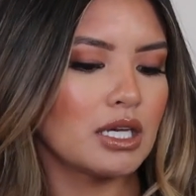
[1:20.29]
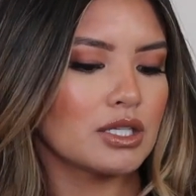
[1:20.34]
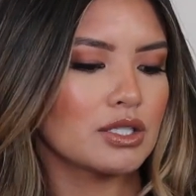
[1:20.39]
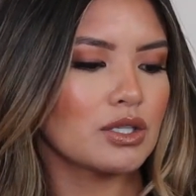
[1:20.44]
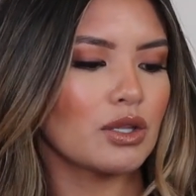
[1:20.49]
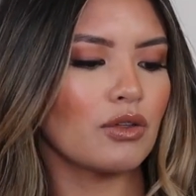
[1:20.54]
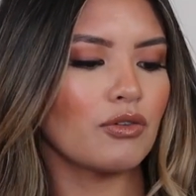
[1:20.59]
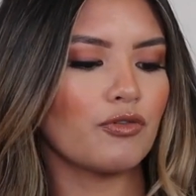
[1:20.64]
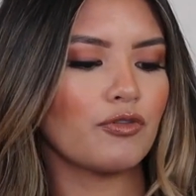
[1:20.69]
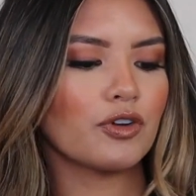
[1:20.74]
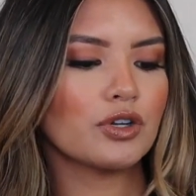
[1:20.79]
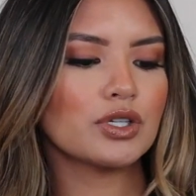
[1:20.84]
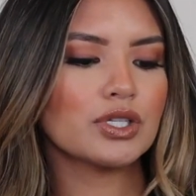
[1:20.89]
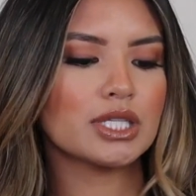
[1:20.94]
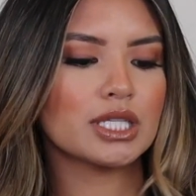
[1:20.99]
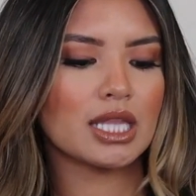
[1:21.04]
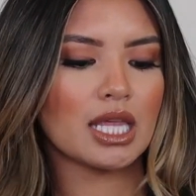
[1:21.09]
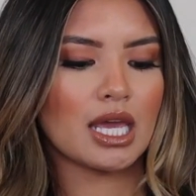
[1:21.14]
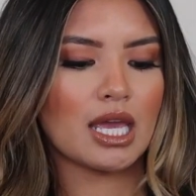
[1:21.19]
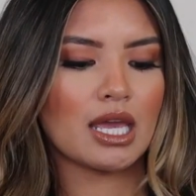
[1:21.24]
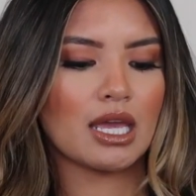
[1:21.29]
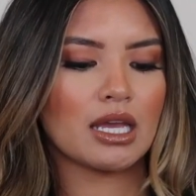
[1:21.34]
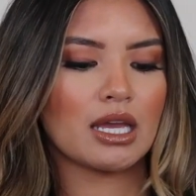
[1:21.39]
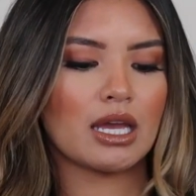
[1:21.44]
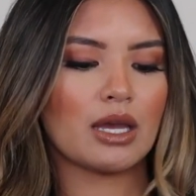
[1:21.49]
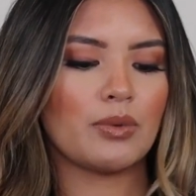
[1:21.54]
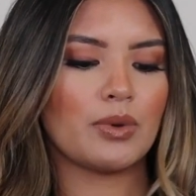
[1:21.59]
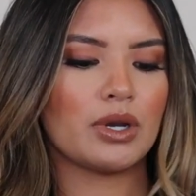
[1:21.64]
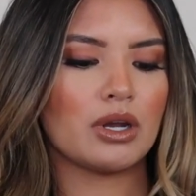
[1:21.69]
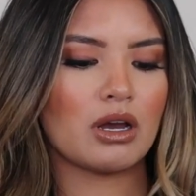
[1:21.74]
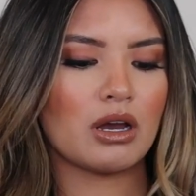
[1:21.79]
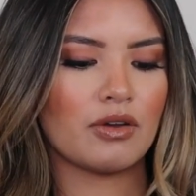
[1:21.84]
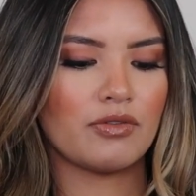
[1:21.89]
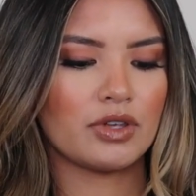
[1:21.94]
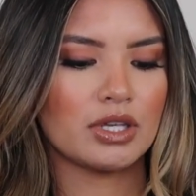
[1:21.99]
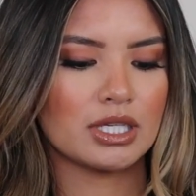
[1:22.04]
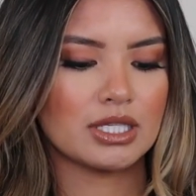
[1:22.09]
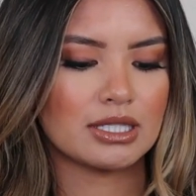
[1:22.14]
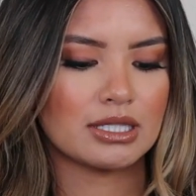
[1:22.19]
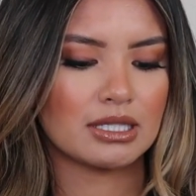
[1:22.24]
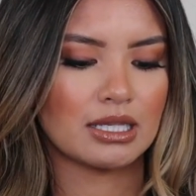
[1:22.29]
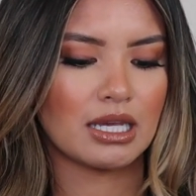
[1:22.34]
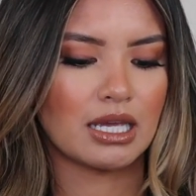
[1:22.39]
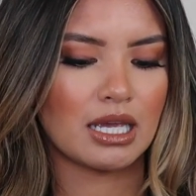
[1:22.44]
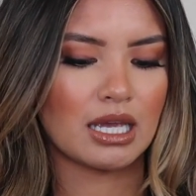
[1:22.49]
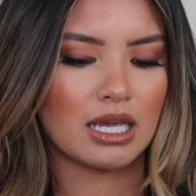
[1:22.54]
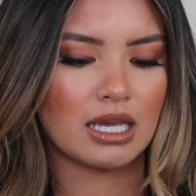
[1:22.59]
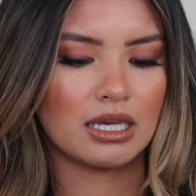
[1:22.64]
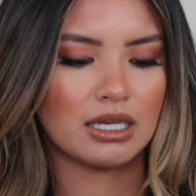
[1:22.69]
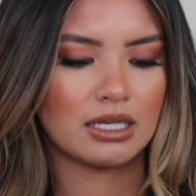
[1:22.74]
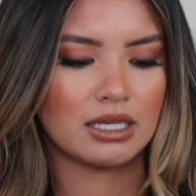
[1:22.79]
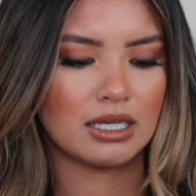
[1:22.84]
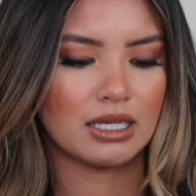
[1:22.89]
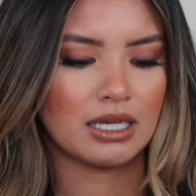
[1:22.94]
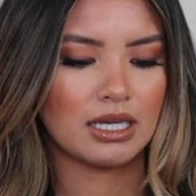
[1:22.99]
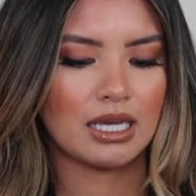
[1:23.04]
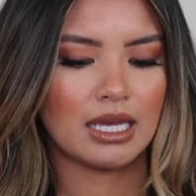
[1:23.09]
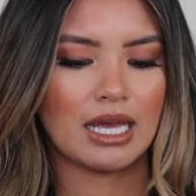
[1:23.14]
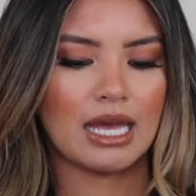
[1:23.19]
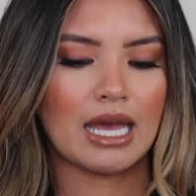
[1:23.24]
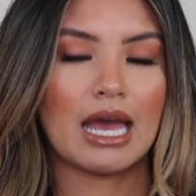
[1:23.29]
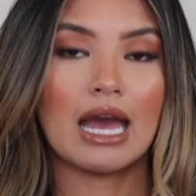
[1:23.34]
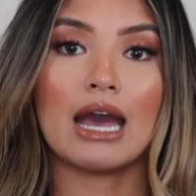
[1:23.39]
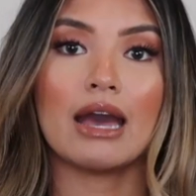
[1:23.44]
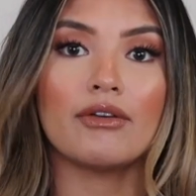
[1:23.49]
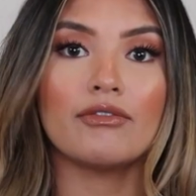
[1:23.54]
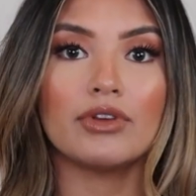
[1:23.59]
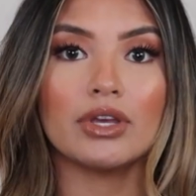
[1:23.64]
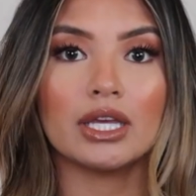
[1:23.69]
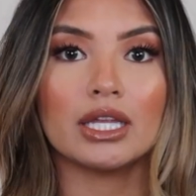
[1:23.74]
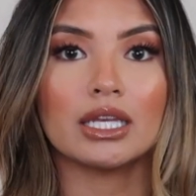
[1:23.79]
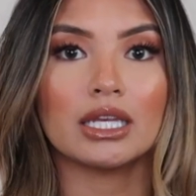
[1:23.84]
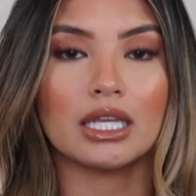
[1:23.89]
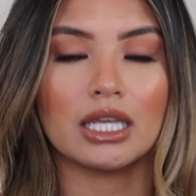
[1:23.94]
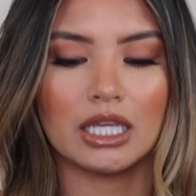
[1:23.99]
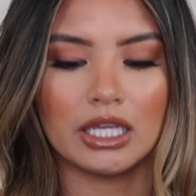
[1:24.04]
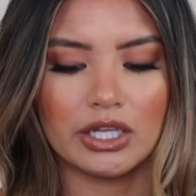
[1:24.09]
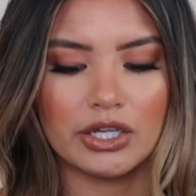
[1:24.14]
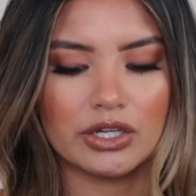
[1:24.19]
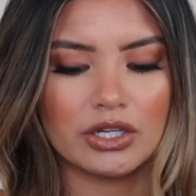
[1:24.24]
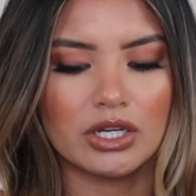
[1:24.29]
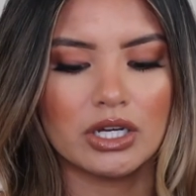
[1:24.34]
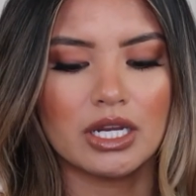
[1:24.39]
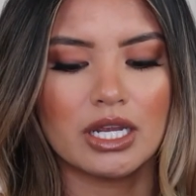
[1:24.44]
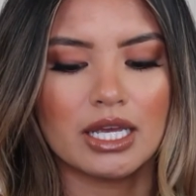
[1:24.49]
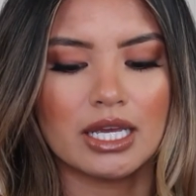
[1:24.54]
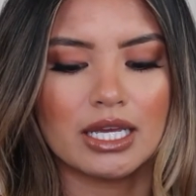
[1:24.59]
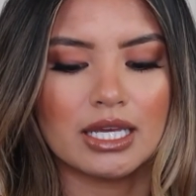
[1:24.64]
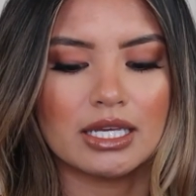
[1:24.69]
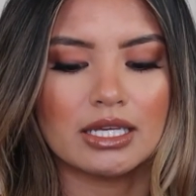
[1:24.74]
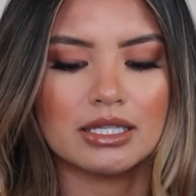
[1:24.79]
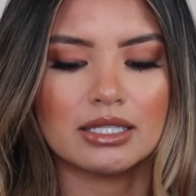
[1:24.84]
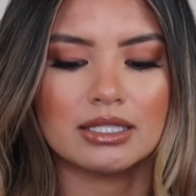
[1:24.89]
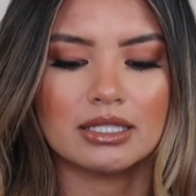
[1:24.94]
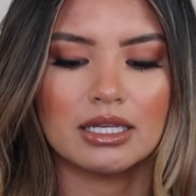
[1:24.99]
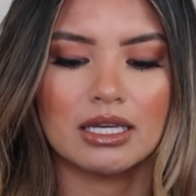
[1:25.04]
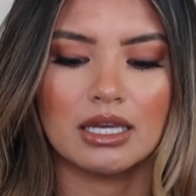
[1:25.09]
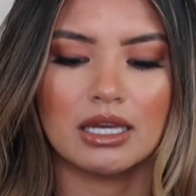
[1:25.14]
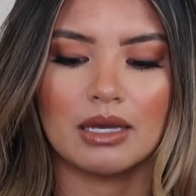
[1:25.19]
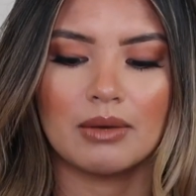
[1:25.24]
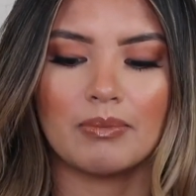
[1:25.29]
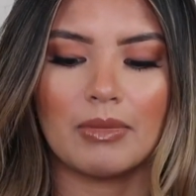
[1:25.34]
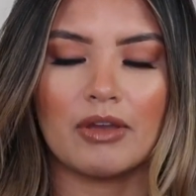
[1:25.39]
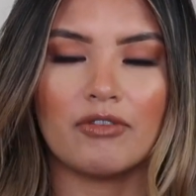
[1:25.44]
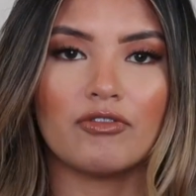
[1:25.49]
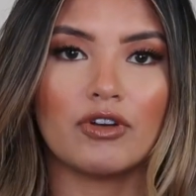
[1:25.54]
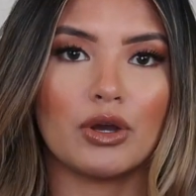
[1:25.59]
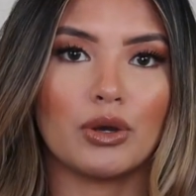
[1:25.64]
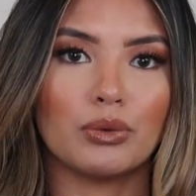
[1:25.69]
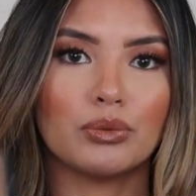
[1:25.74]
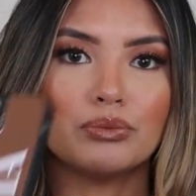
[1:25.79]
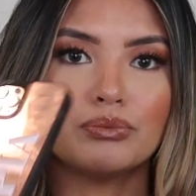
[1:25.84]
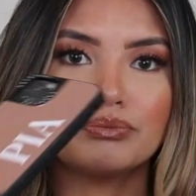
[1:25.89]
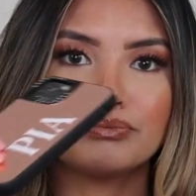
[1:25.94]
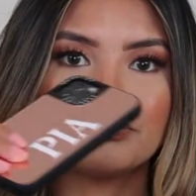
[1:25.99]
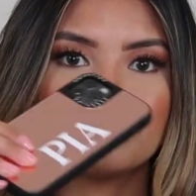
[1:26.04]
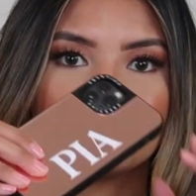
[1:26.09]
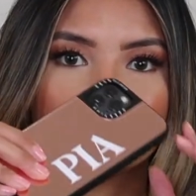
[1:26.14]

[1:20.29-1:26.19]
So the first thing I would obviously have in here is my phone.